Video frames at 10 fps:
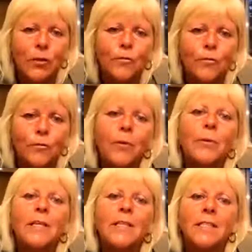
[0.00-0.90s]
So 3
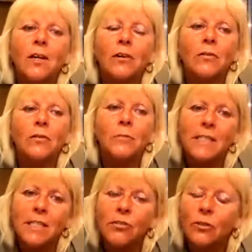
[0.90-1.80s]
weeks ago, my
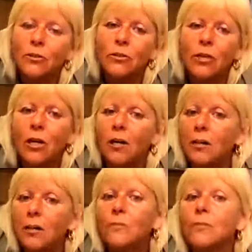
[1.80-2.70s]
sister-in-law got
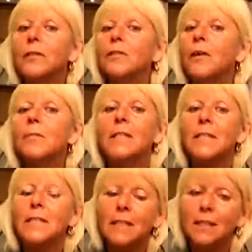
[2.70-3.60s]
a lovely,
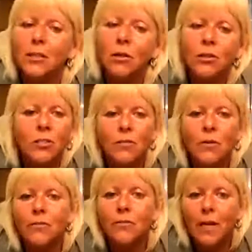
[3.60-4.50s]
fabulous little dog. I was
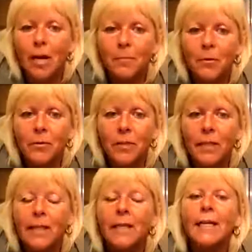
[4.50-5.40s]
very, very happy with
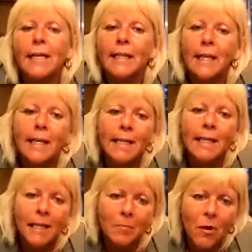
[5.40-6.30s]
it. And I
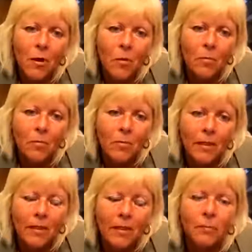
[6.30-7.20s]
came home
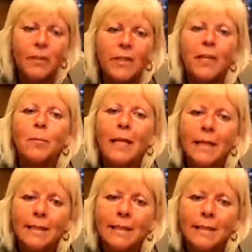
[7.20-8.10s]
with a
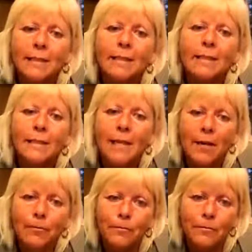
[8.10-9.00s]
blind and
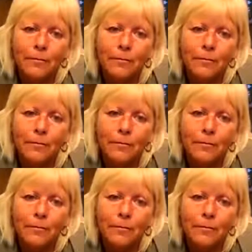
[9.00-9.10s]
deaf